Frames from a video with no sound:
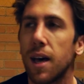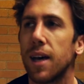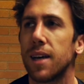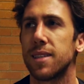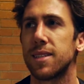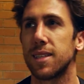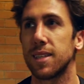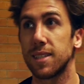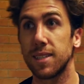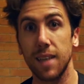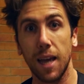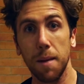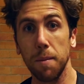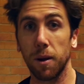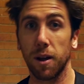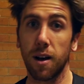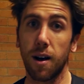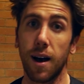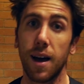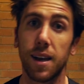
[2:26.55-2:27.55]
it's the
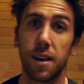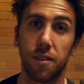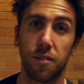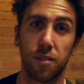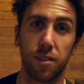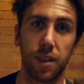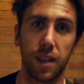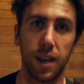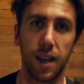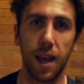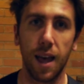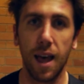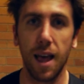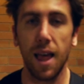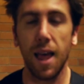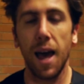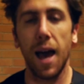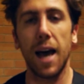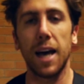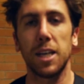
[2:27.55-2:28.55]
same kind of thing
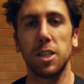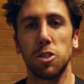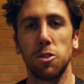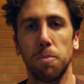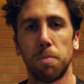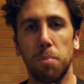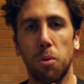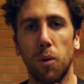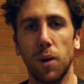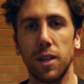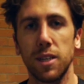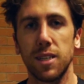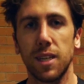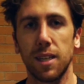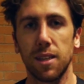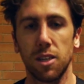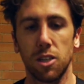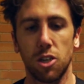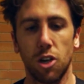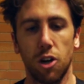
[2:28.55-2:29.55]
as
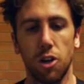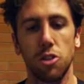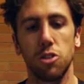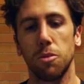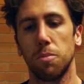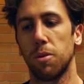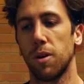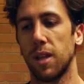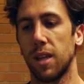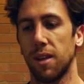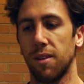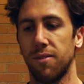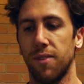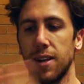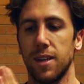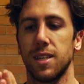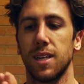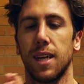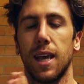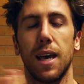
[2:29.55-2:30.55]
pointing the toes or putting your
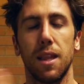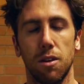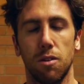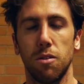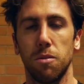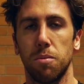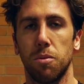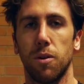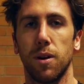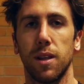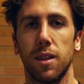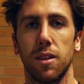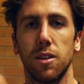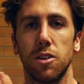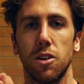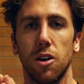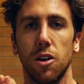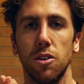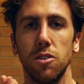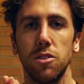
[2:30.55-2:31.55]
feet together and pointing the
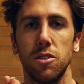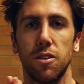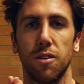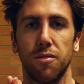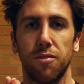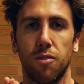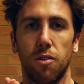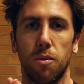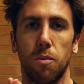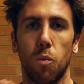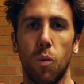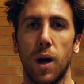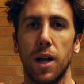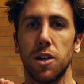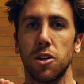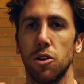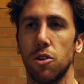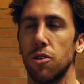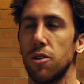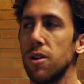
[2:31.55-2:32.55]
toes to form
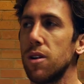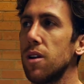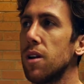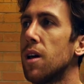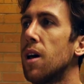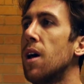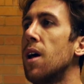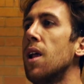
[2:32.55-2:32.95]
one unit.